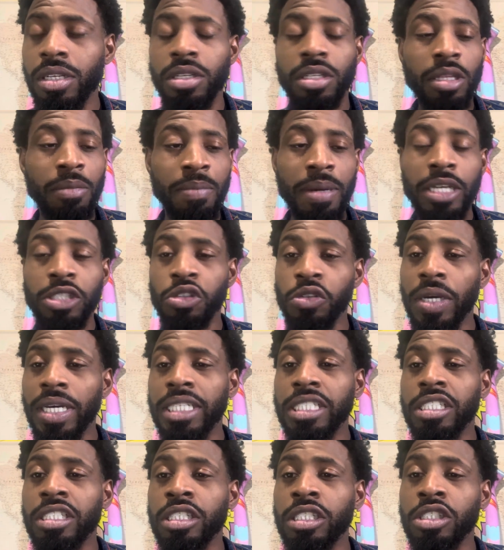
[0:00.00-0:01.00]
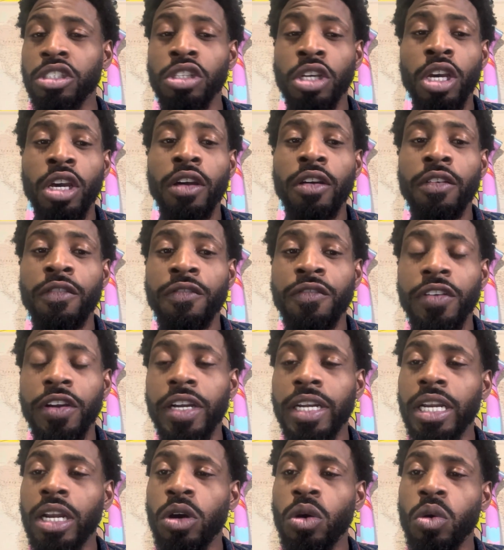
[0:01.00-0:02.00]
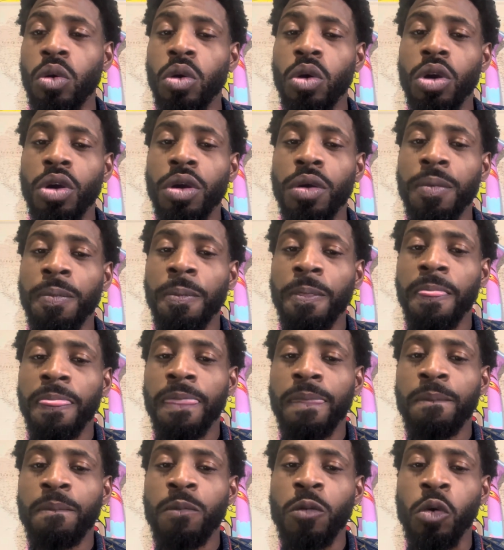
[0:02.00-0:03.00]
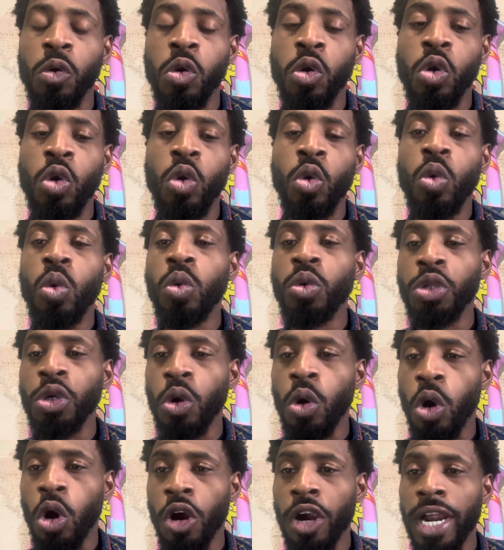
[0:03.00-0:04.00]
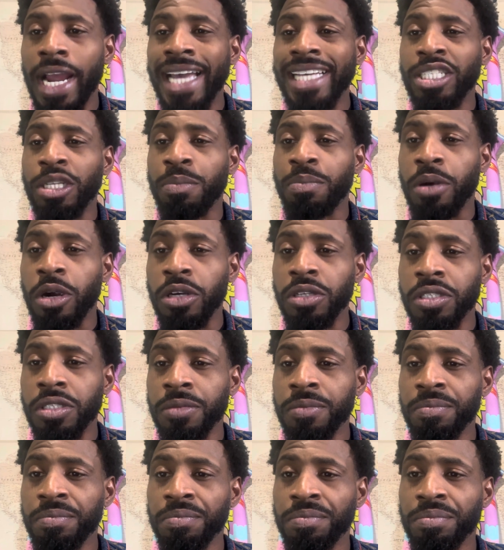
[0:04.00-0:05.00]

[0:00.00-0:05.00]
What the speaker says: The best strategy is figuring out who you are as a person